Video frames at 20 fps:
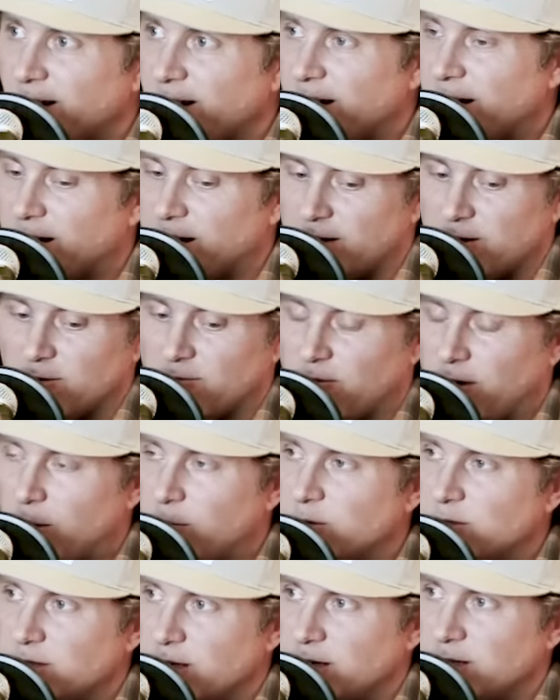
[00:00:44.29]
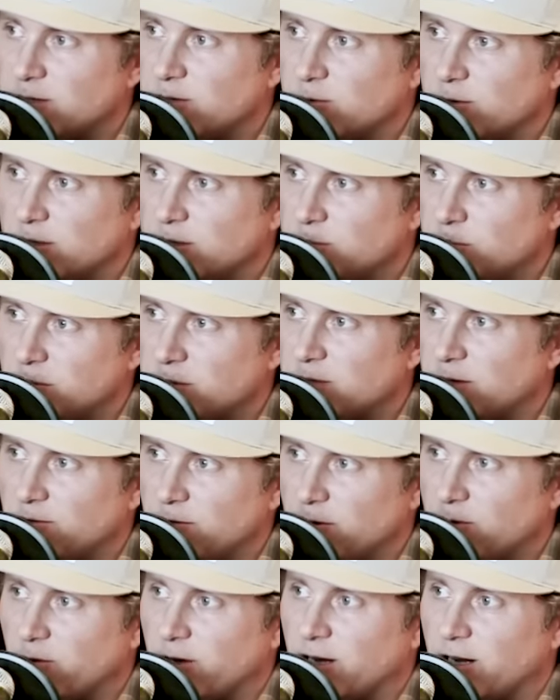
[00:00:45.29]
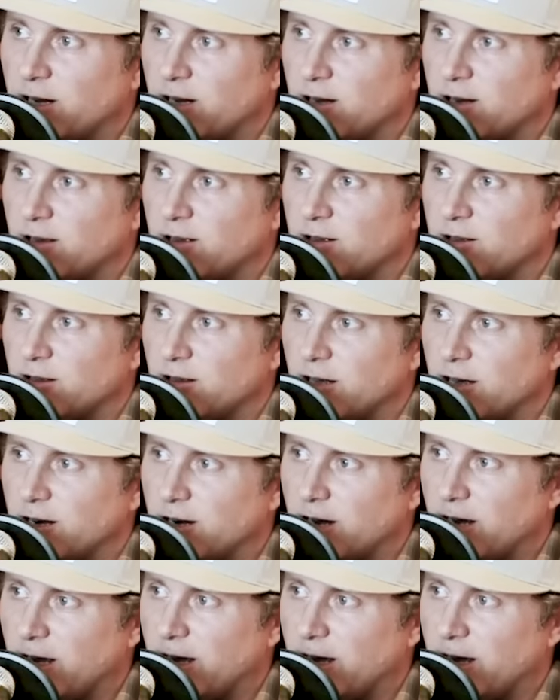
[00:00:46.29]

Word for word: and your family's history specifically, and